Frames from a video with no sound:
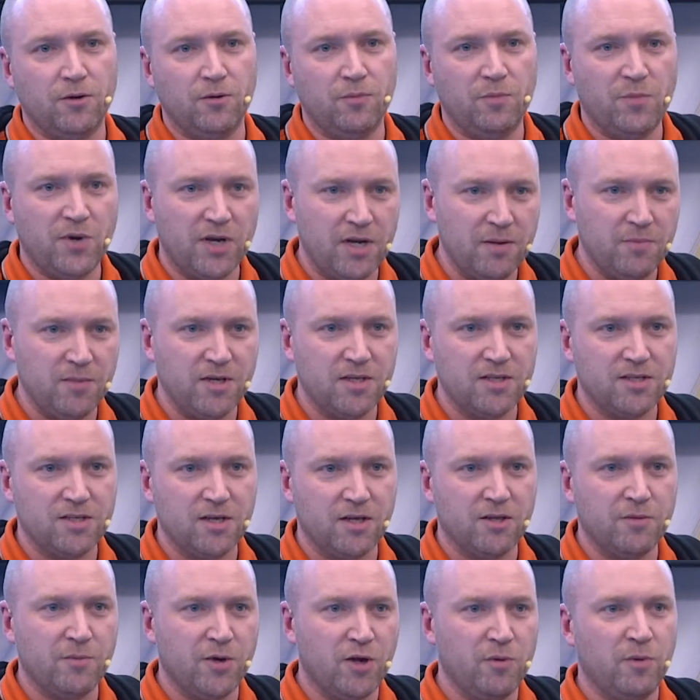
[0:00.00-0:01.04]
but it means that at
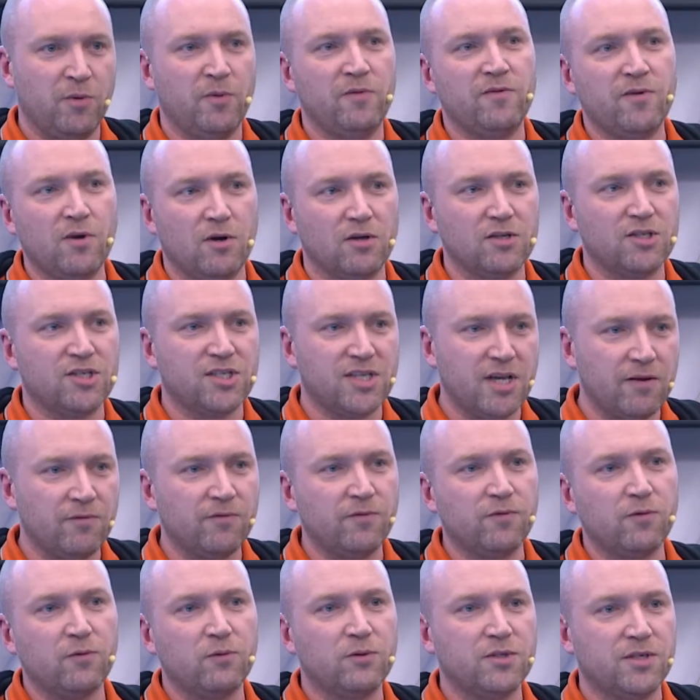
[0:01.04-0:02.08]
the moment we've got
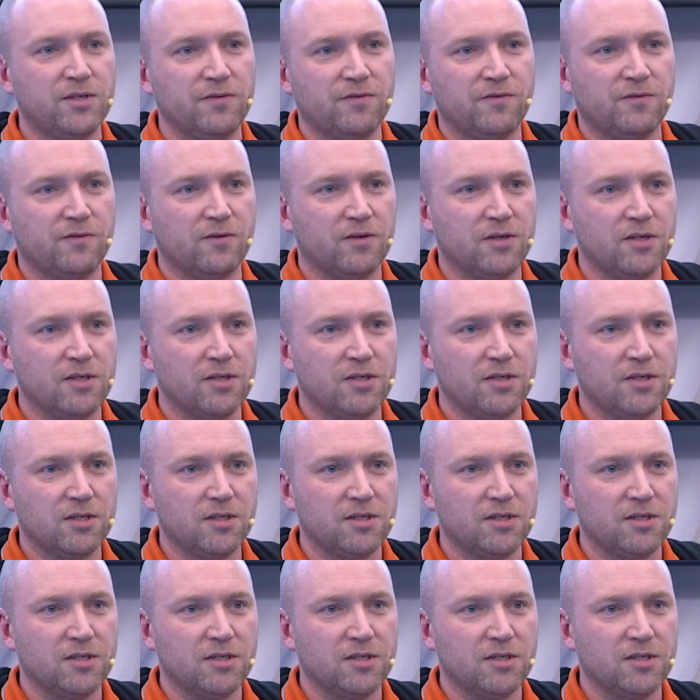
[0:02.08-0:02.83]
several different